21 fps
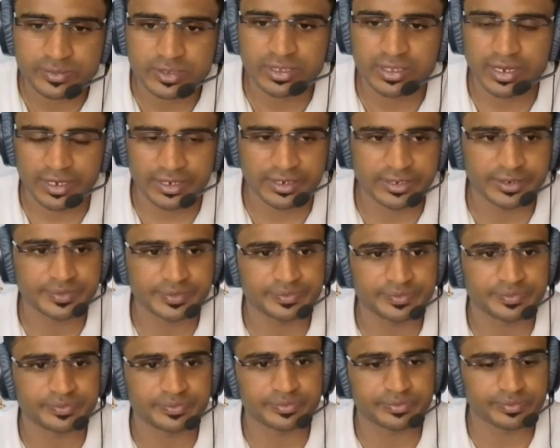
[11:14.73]
Great.
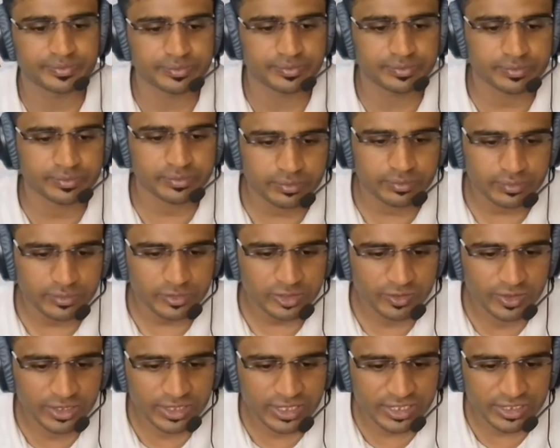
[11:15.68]

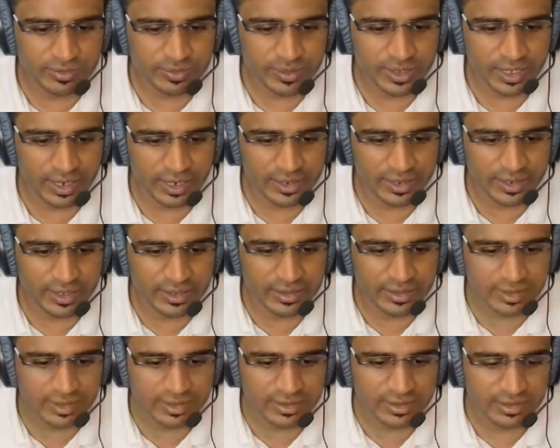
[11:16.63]
With this, we are ending
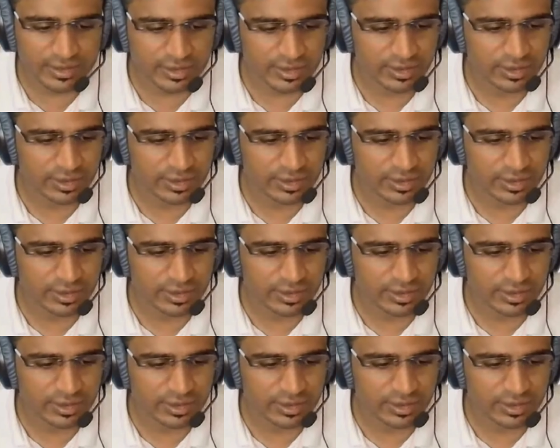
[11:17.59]
this.